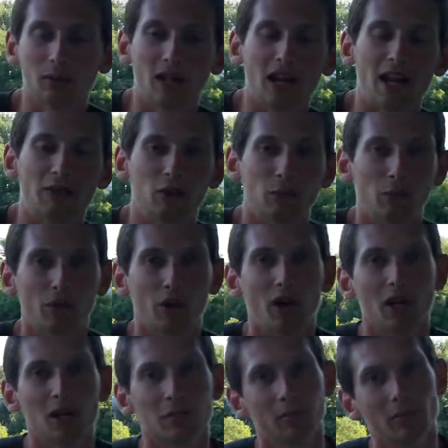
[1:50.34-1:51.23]
going to have to
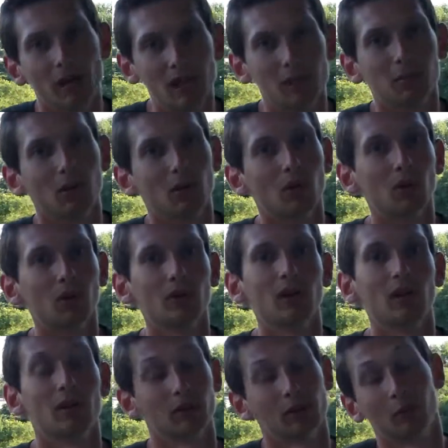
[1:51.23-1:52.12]
bribe people,
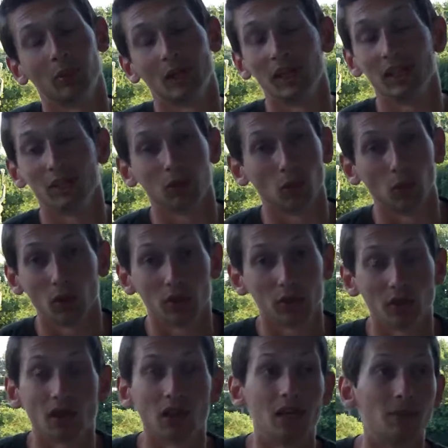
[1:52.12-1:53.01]
the police all
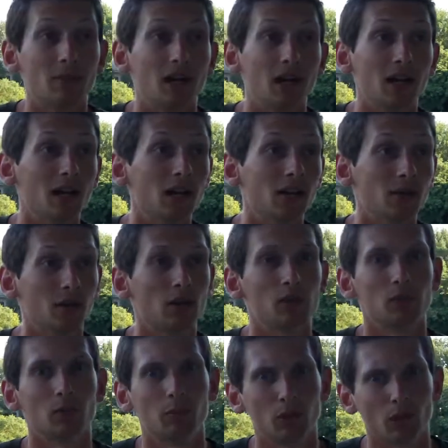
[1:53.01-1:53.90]
the time,
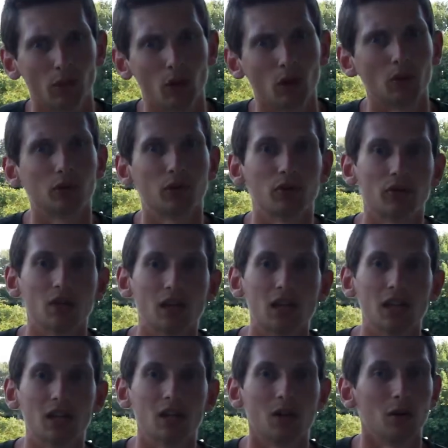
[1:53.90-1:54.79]
loads of bureaucracy,
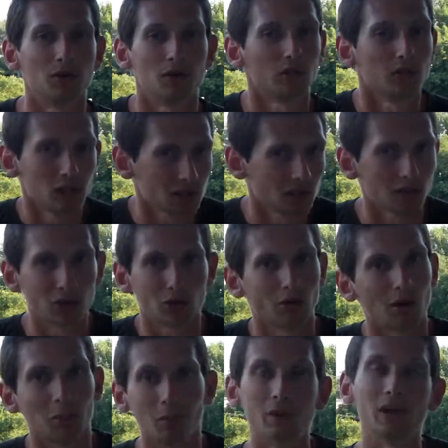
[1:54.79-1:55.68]
you know, it's a
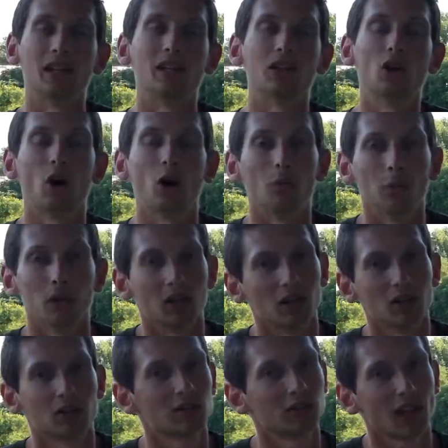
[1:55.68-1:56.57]
crumbling
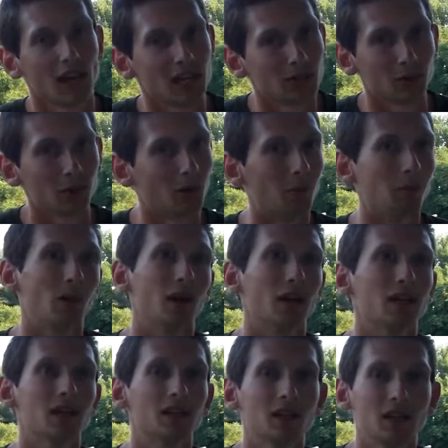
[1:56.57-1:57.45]
communist state run
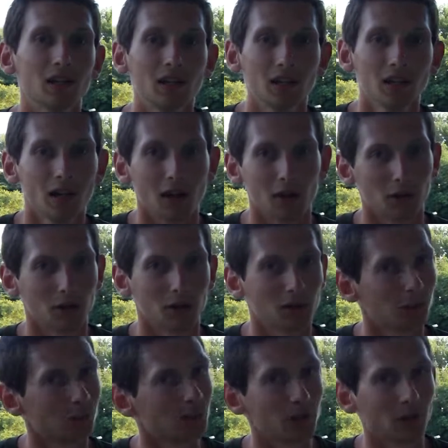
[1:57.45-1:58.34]
by
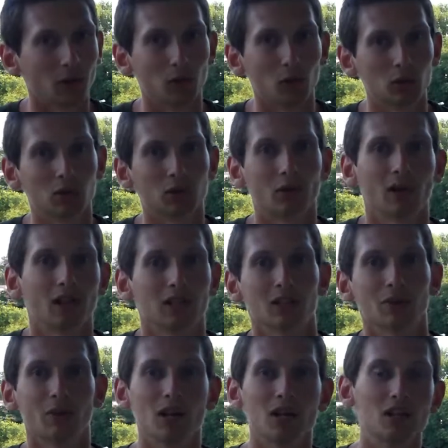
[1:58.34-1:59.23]

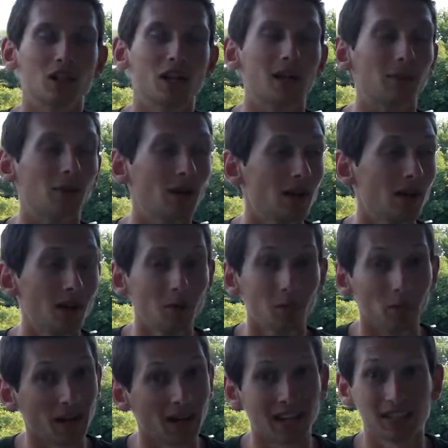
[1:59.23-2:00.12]
autocratic regime.
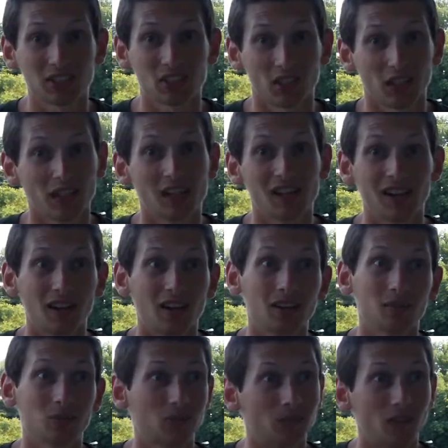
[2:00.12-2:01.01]
But actually,
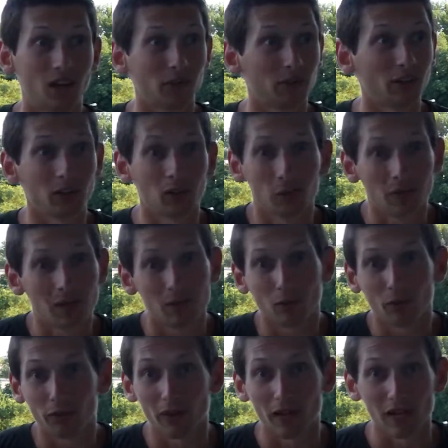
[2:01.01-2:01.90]
I found the
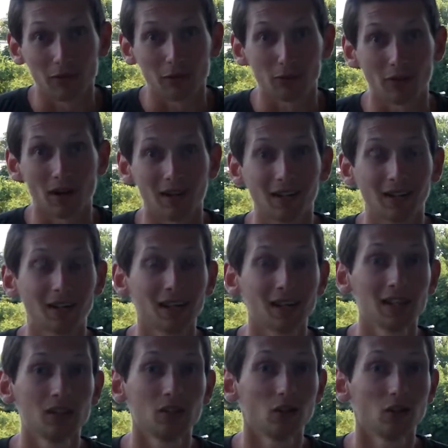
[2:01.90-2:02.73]
people fairly friendly,